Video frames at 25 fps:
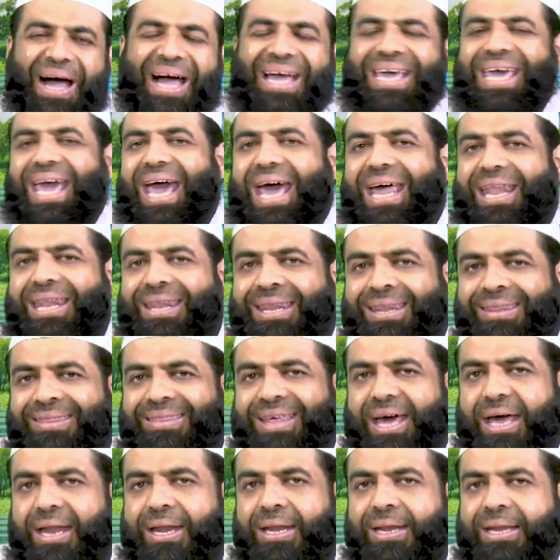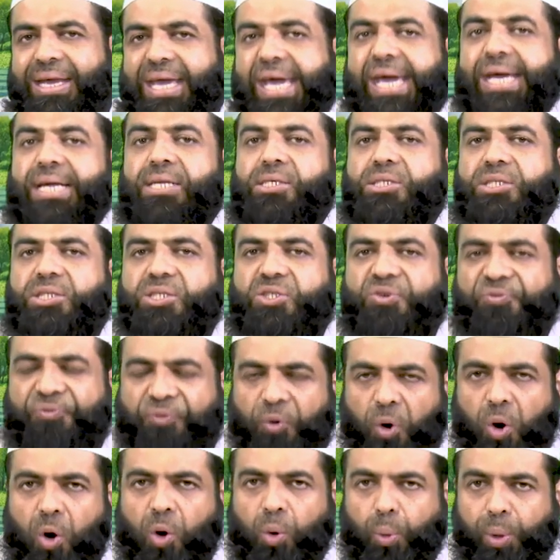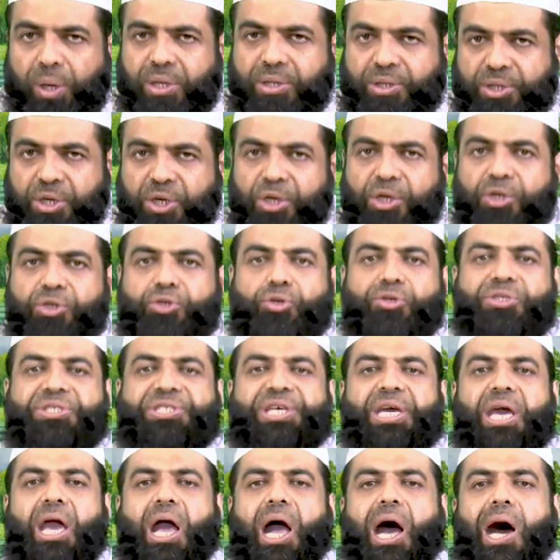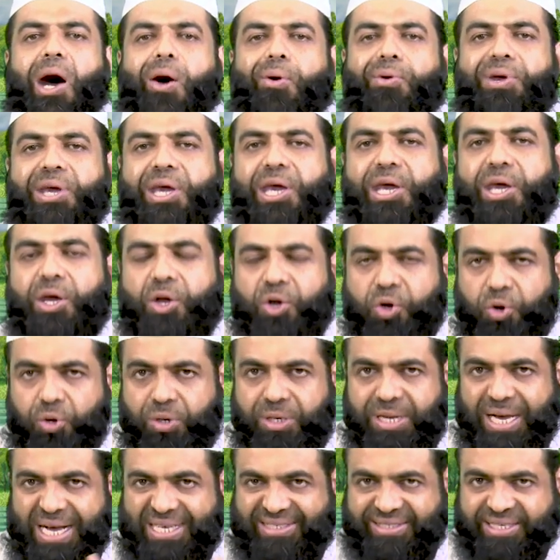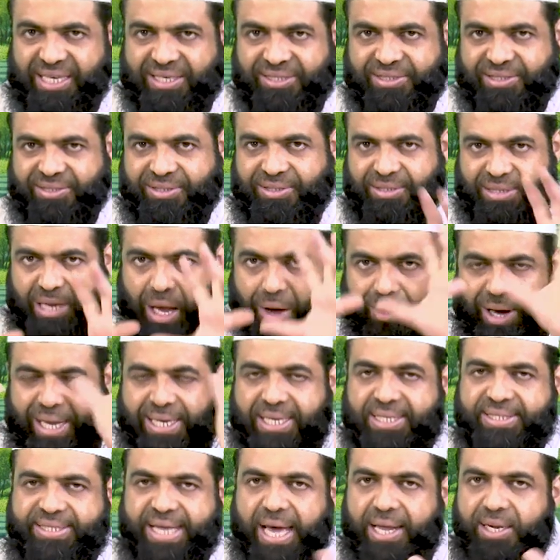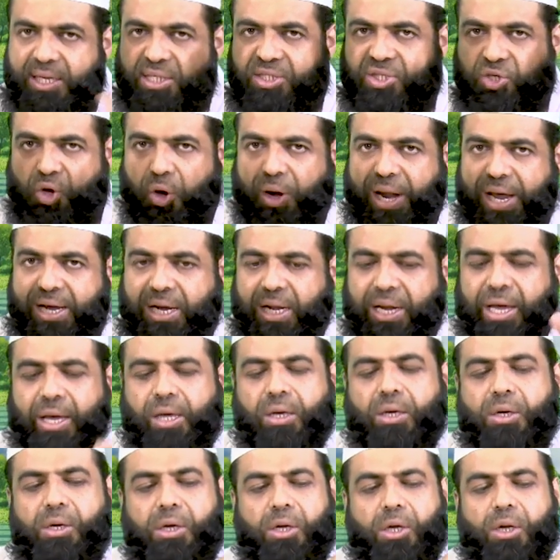again then inched forward to see how he could assist. Now understand this correctly.